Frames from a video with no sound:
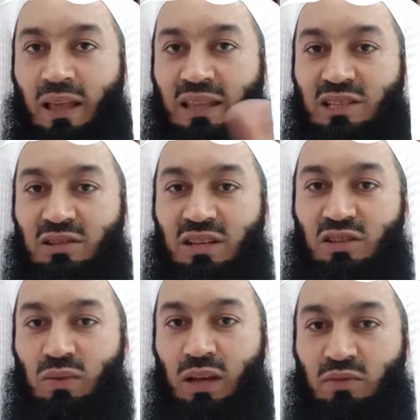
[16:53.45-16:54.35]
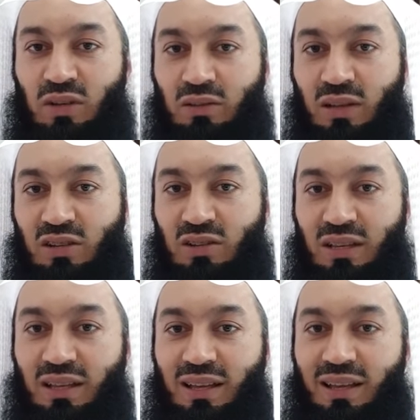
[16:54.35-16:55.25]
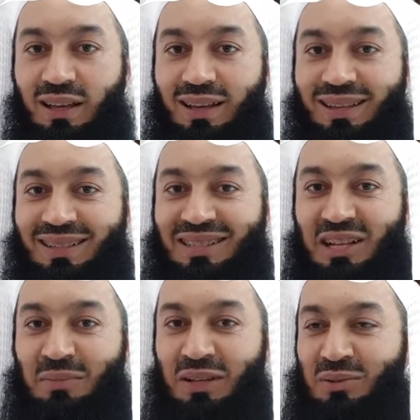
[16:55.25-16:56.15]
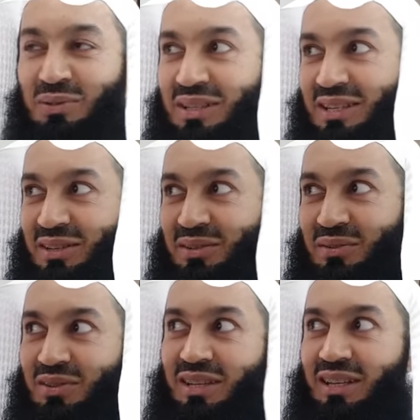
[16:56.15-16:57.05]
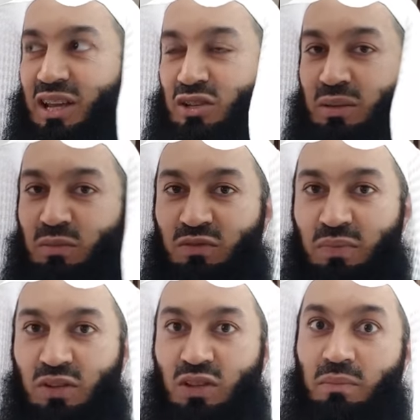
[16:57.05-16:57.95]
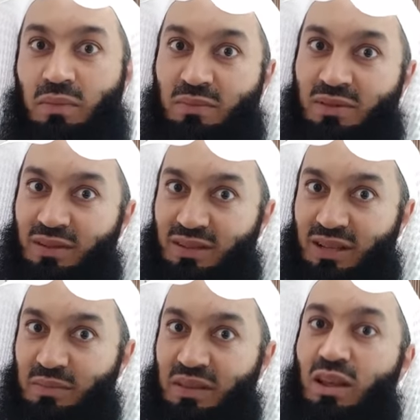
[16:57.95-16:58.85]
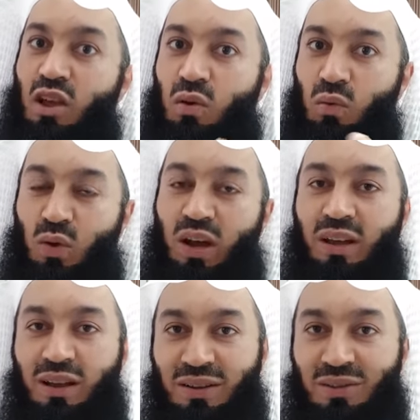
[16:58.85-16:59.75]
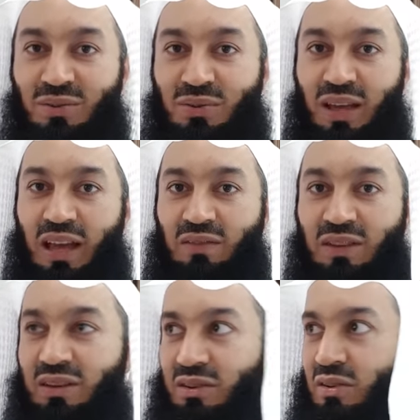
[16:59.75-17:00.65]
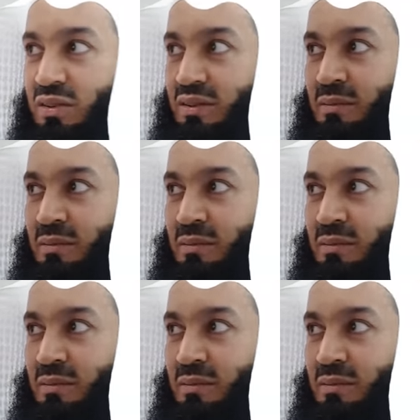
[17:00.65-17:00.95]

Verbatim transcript: And that's the reason why I'm trying to actually tell my daughter that, you know, she can actually move, because her mom's going to tell me, why are you having her